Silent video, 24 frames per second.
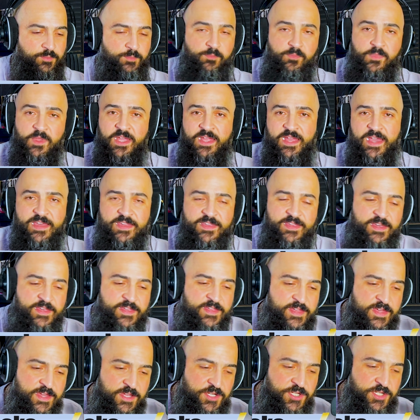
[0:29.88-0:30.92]
an S E
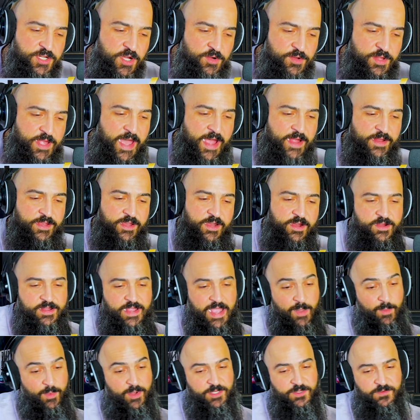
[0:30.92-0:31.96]
C showdown here.
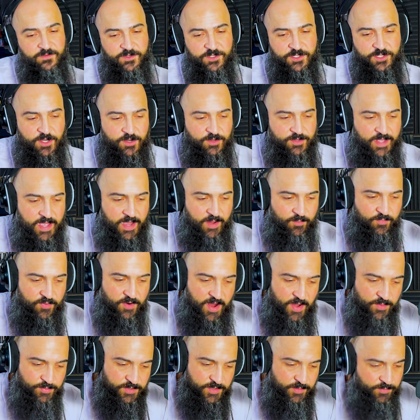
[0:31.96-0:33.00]
Not much of a showdown
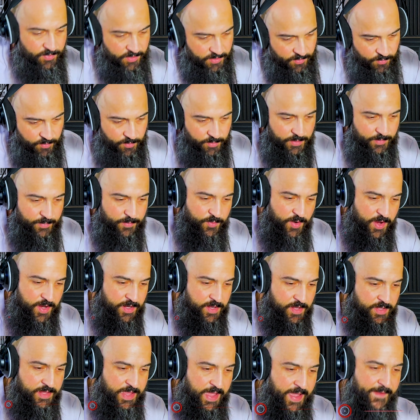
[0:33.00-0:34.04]
probably, but we're breaking
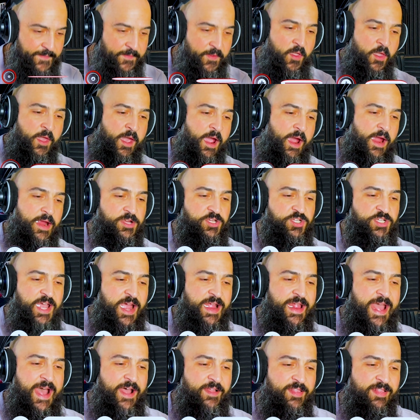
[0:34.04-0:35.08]
it down. All right,
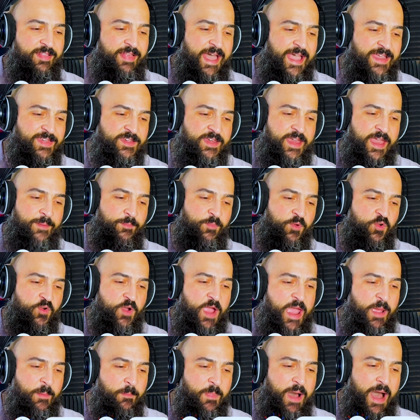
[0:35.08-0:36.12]
shout out in the last game,
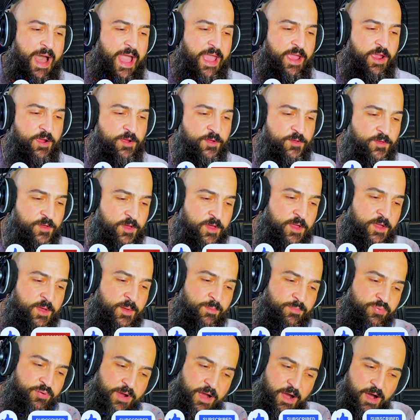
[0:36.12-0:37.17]
Greg Myers.
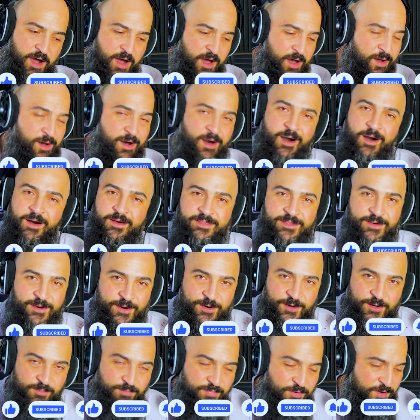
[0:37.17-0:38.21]
Oh, all the
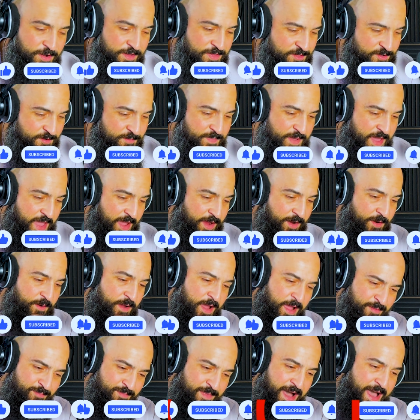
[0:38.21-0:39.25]
old boys are back.
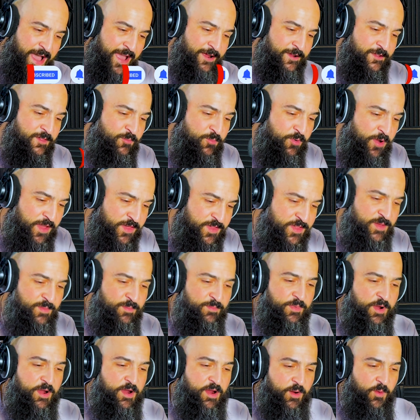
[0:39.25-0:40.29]
Greg Myers, Preston
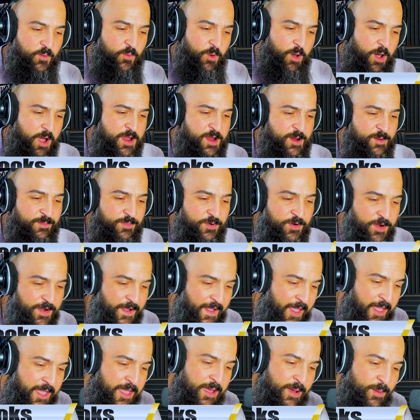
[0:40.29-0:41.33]
Burke, Waterboy,
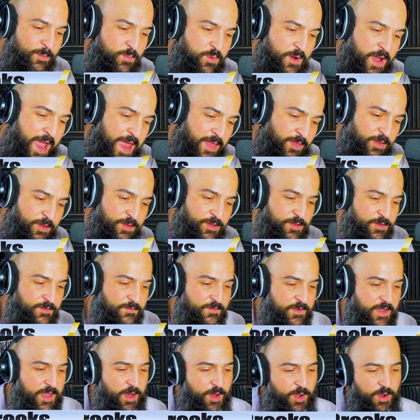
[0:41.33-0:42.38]
Bradley
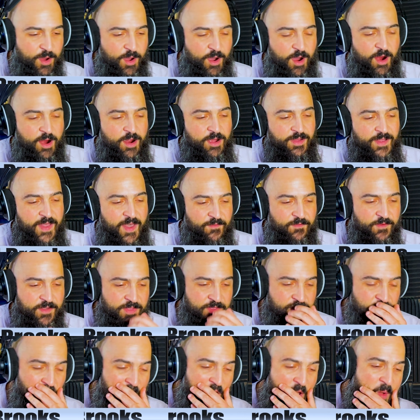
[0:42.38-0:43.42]
Duval, Carl
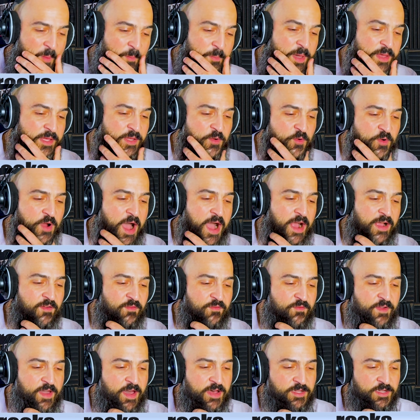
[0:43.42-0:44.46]
Evans, Billy
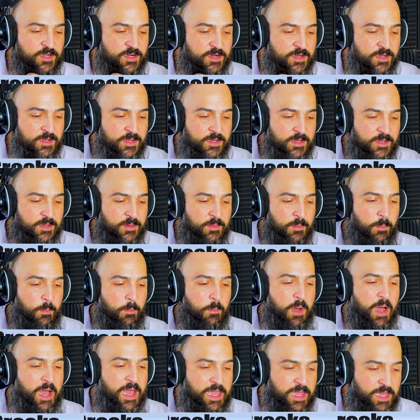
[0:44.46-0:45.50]
Rockefeller,
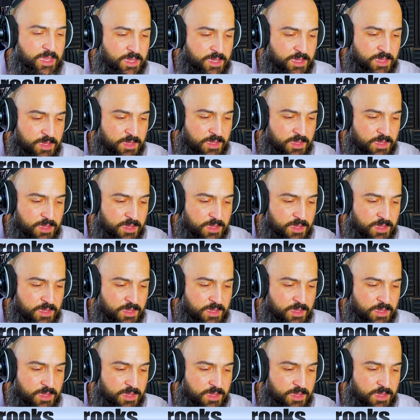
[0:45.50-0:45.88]
Mike.